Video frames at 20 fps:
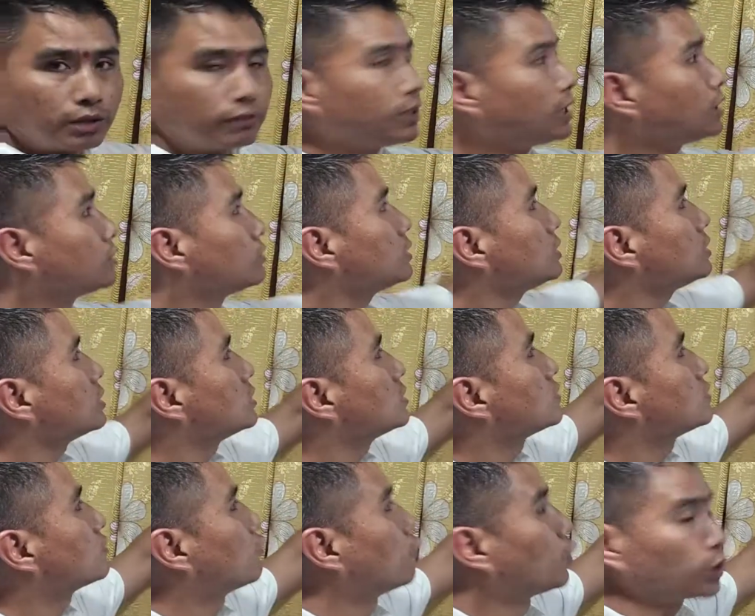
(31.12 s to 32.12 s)
we are doing
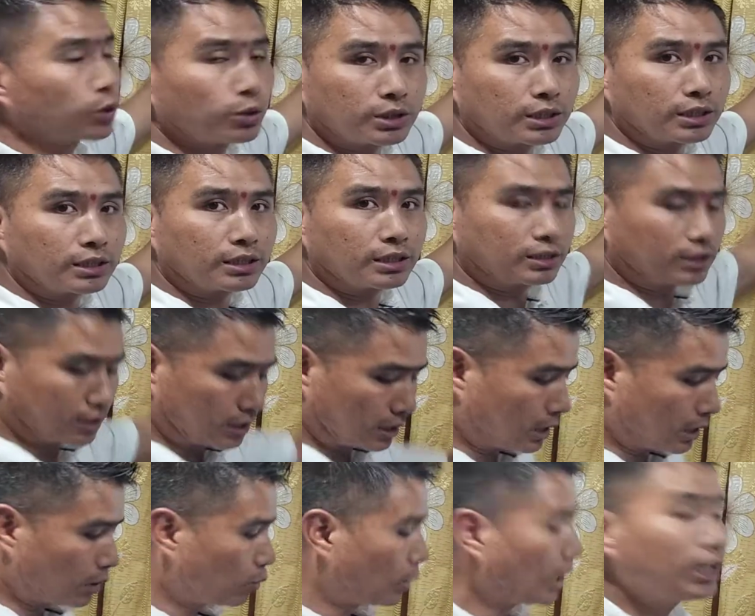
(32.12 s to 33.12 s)
is photosynthesis.
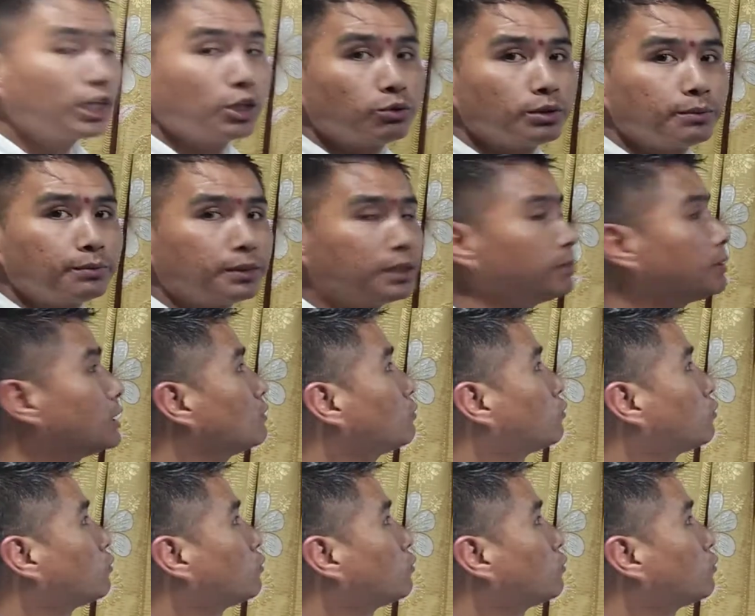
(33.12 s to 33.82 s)
Now what do we mean by